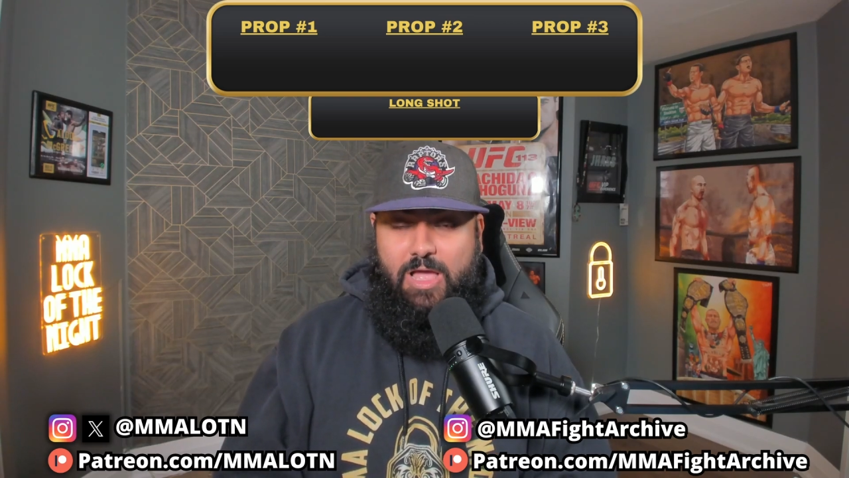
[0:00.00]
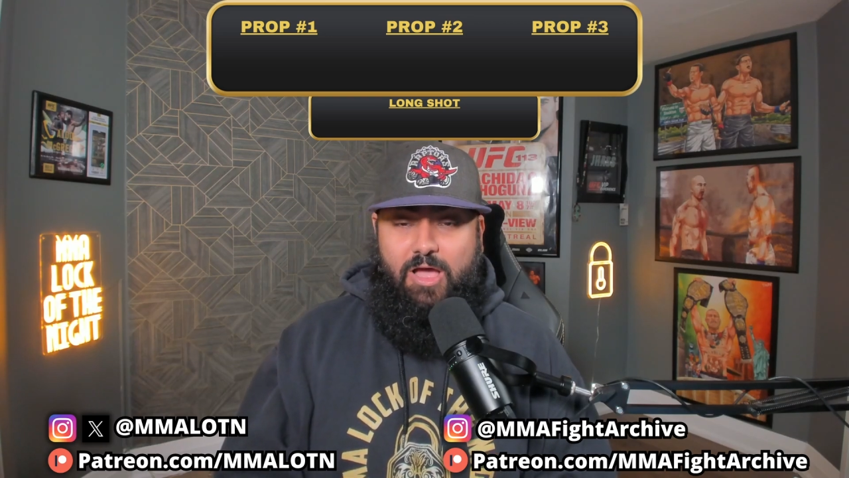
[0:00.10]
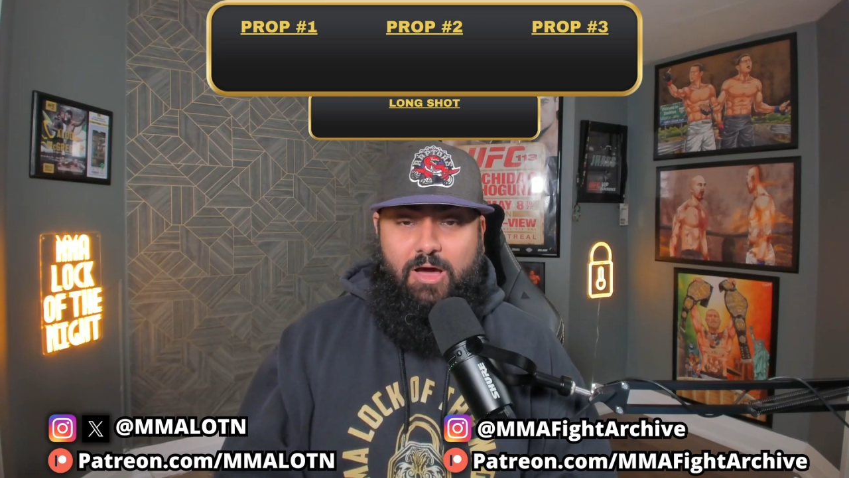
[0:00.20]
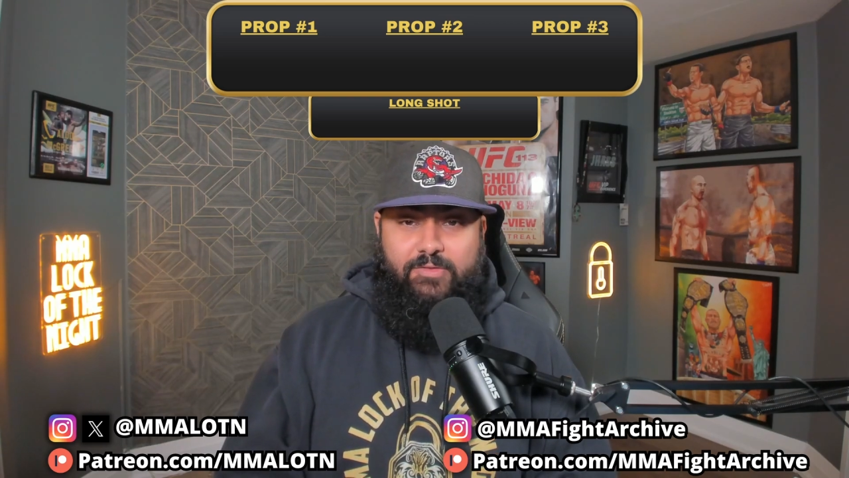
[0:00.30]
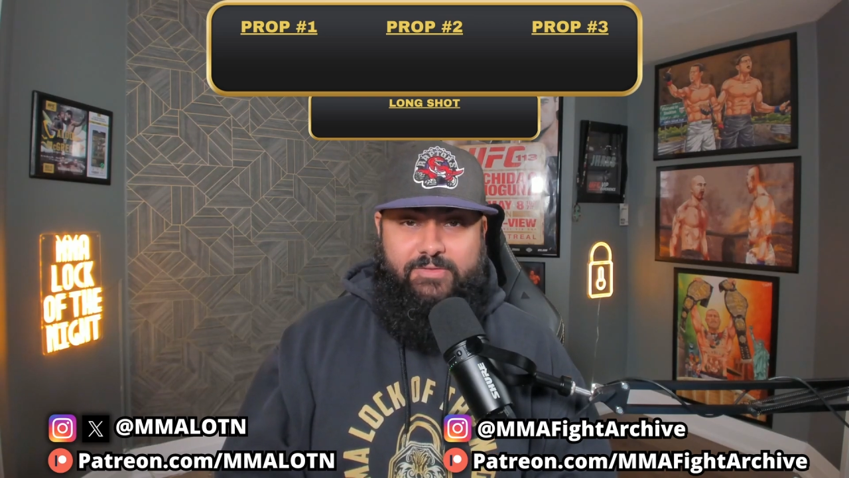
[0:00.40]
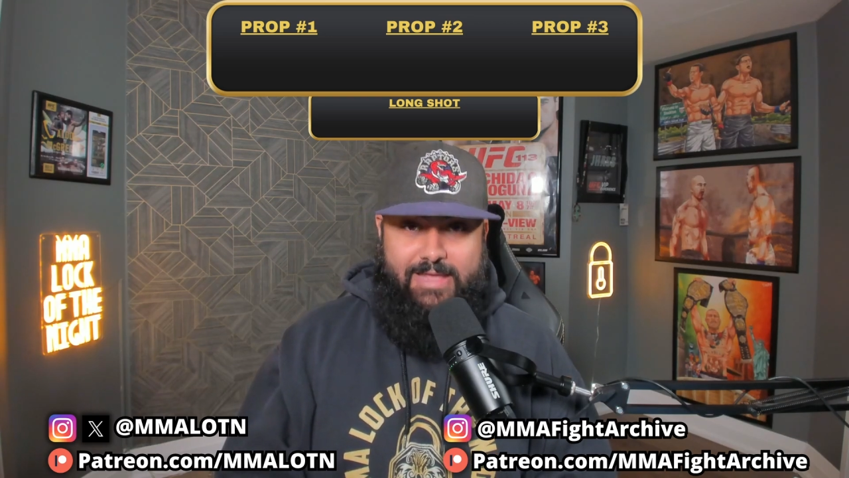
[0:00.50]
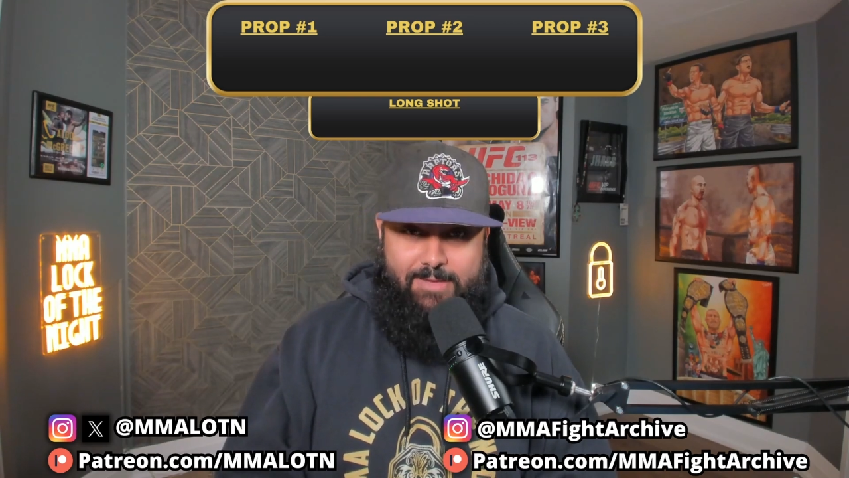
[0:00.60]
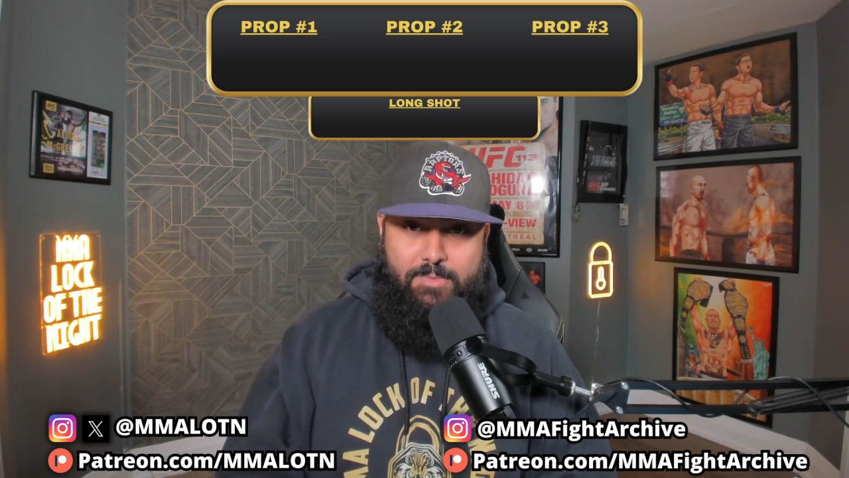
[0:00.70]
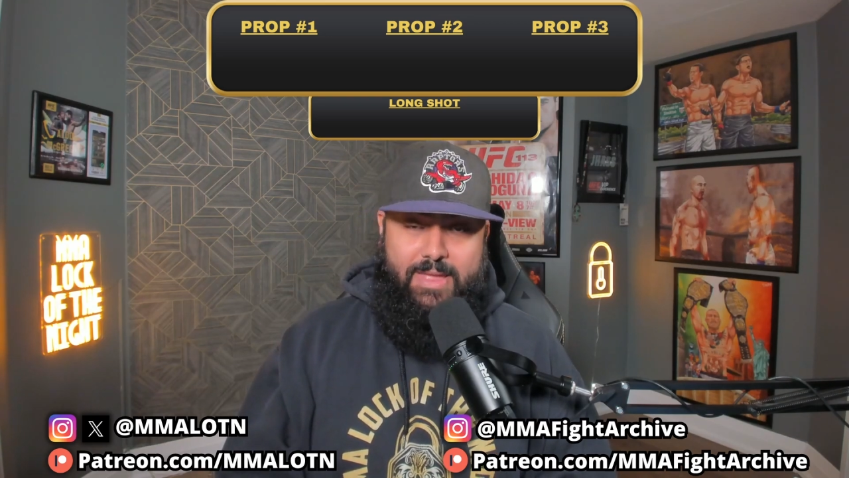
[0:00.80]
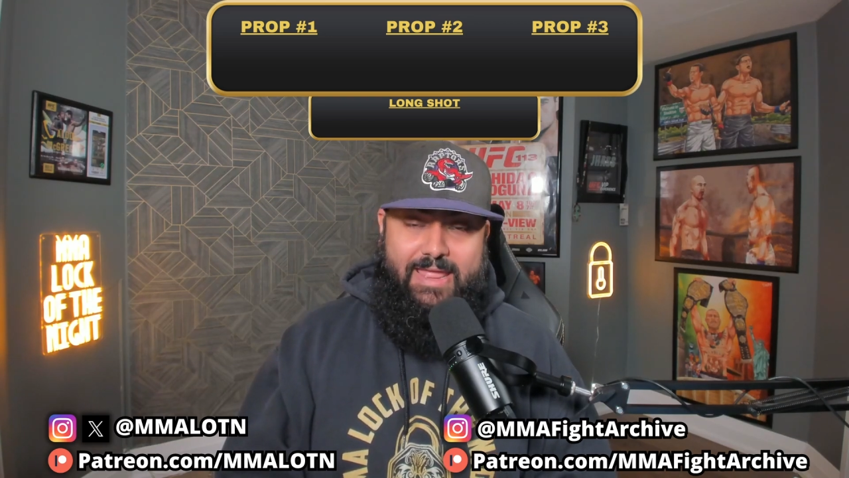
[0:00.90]
on the
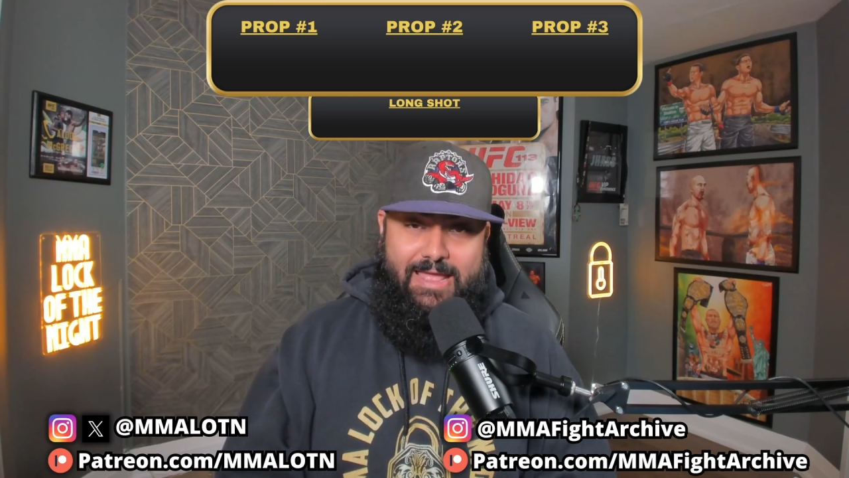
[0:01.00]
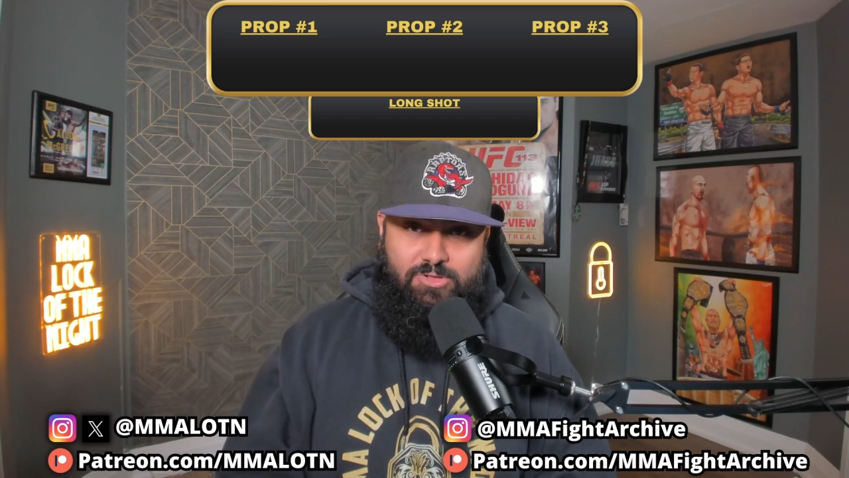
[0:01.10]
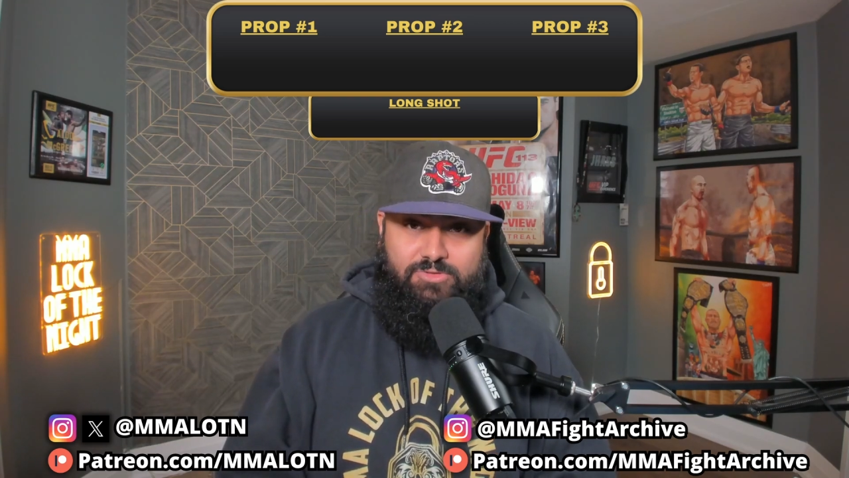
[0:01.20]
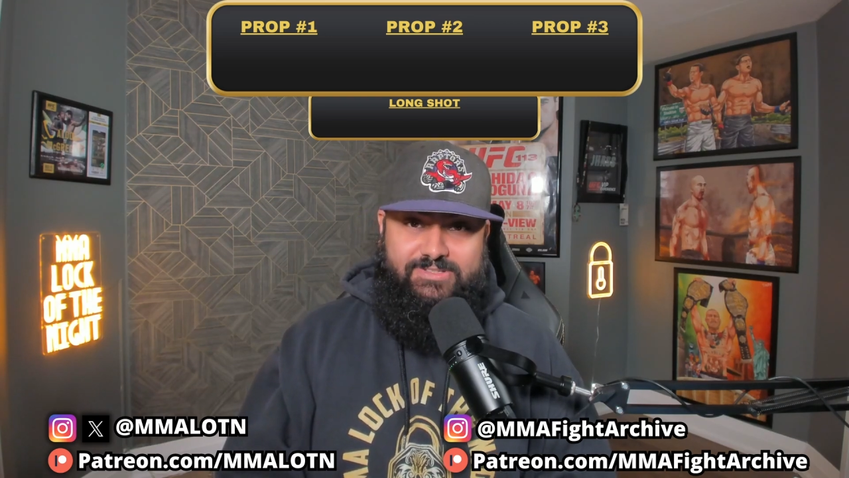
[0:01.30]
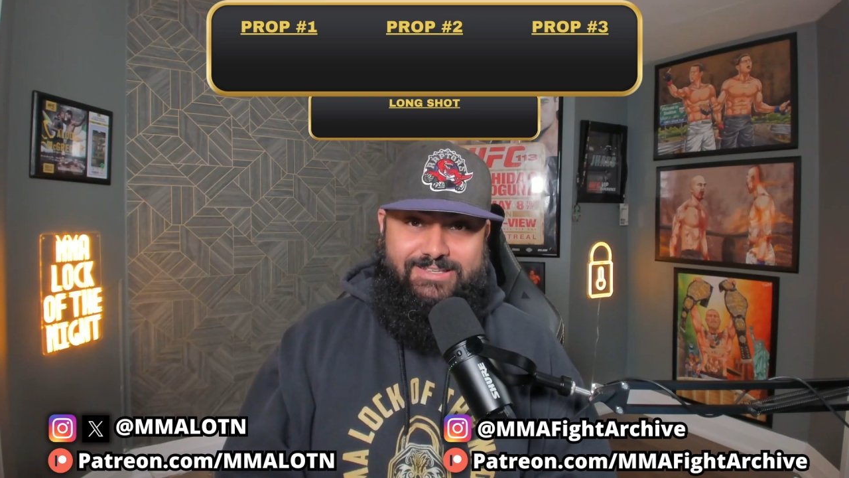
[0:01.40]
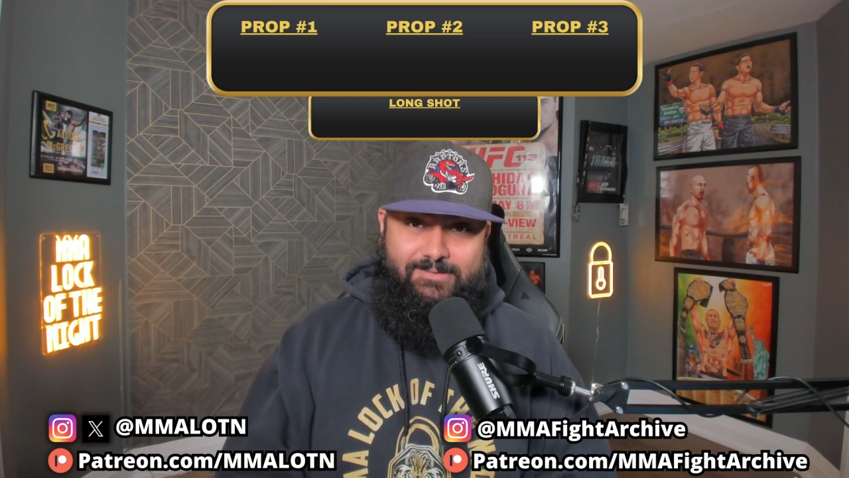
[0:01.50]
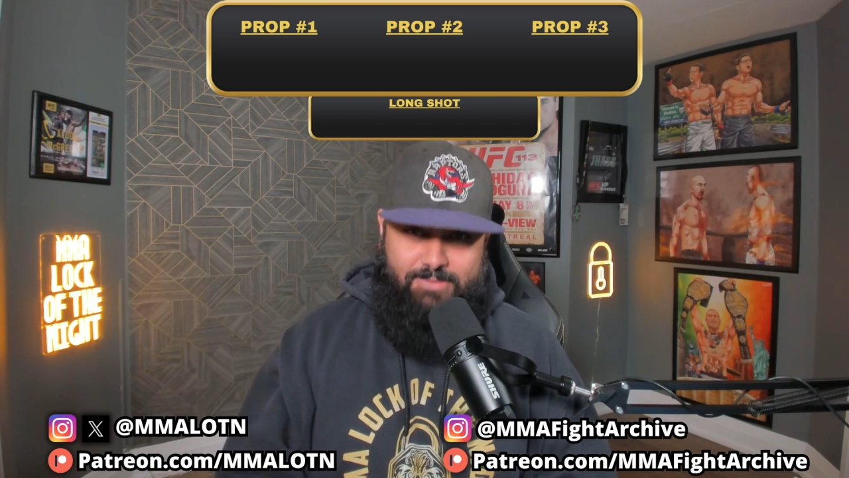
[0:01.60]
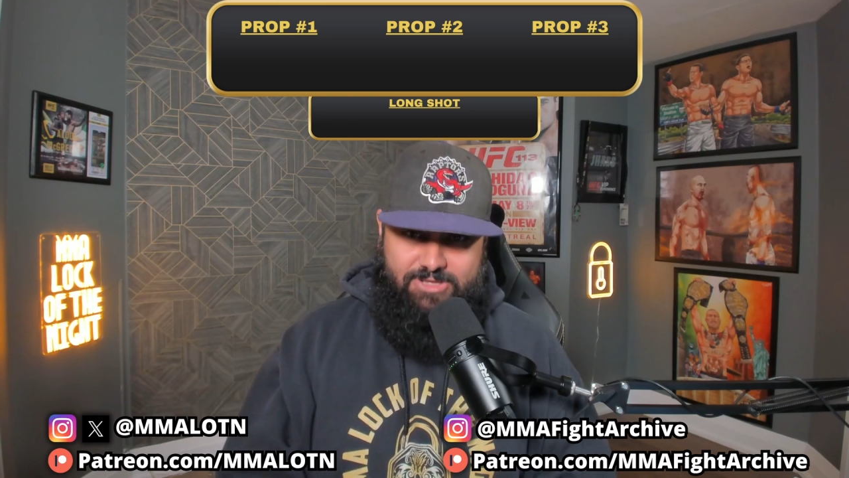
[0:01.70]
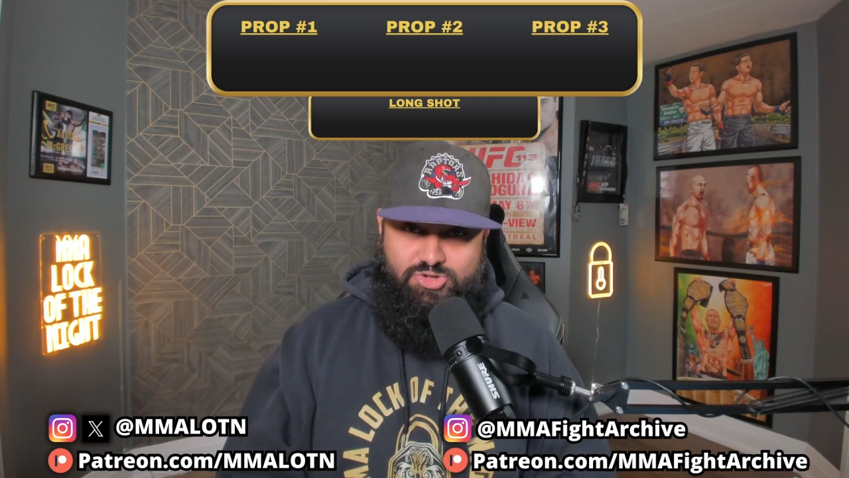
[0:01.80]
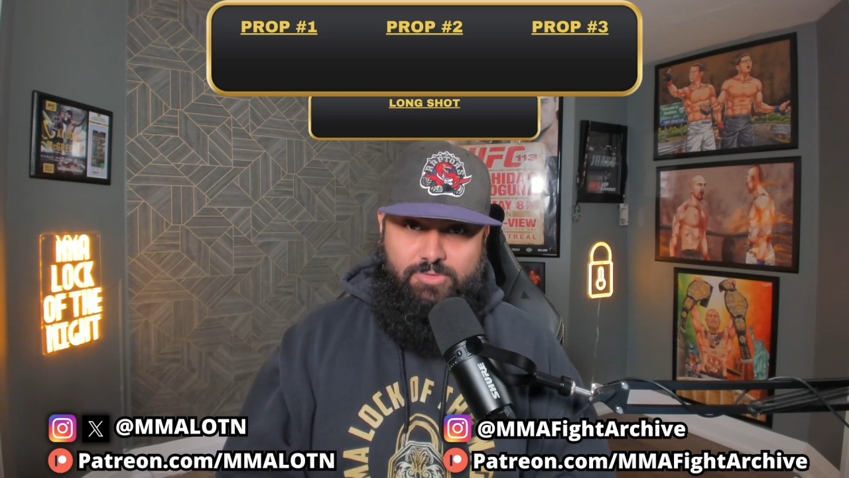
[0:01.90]
MMA, LOTN
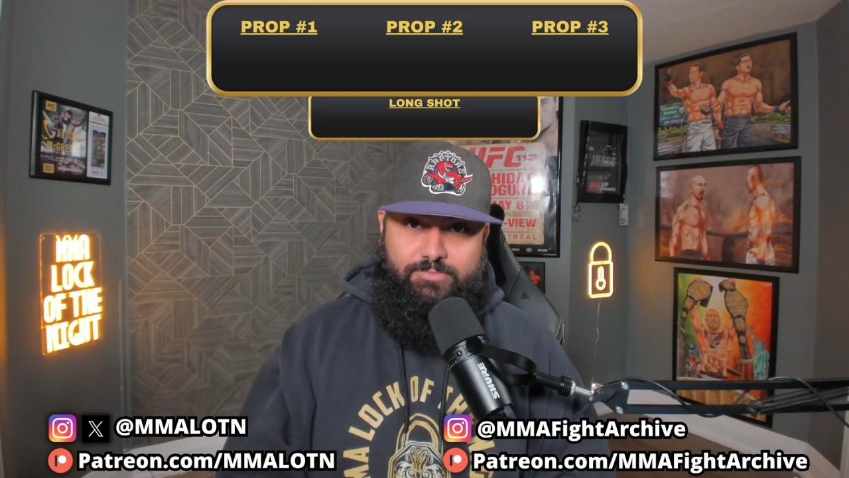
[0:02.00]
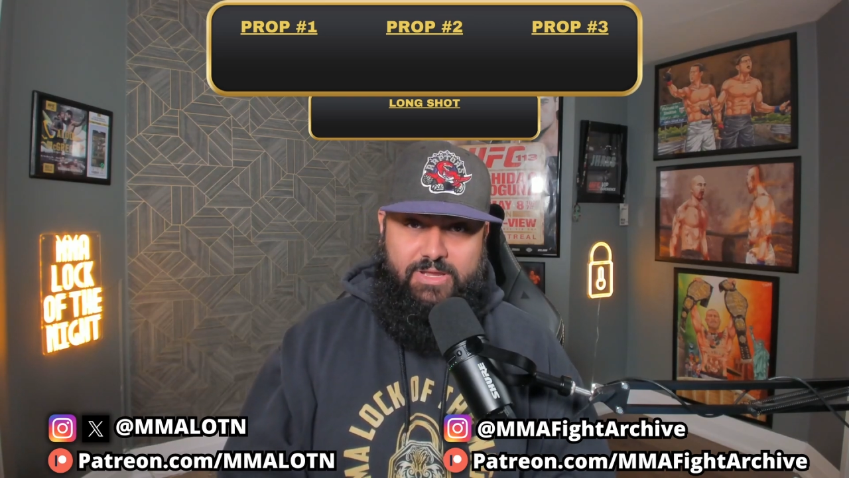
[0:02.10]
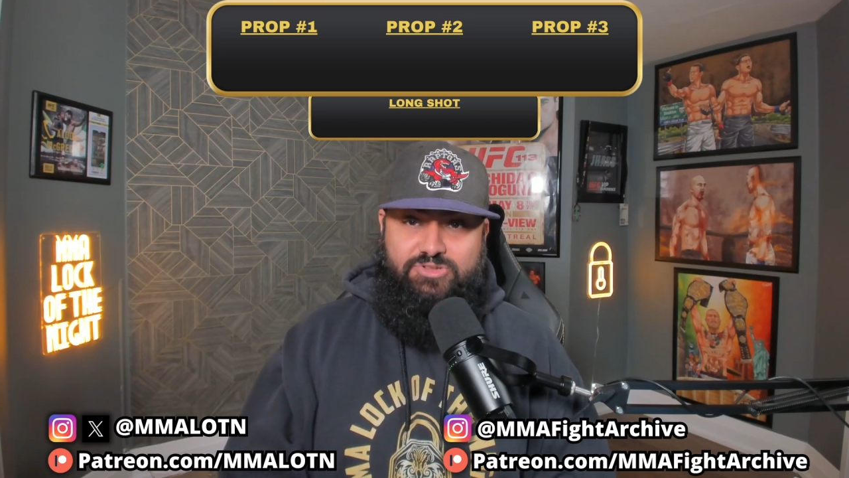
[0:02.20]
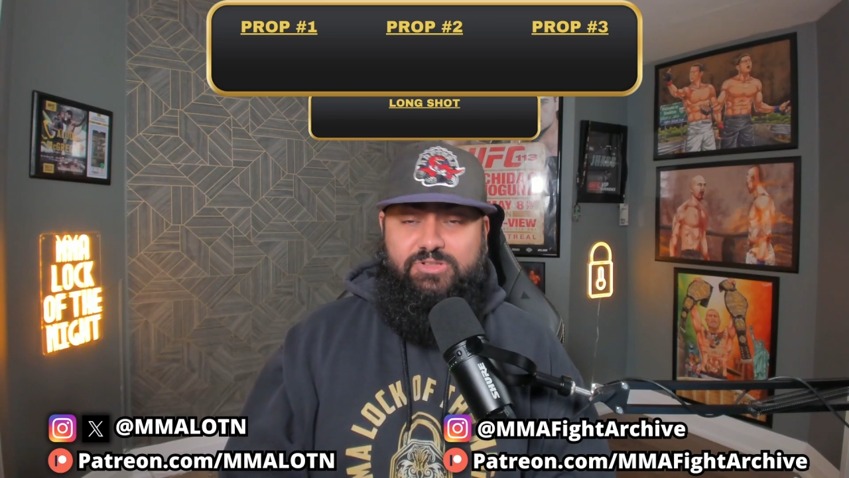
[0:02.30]
Patreon page.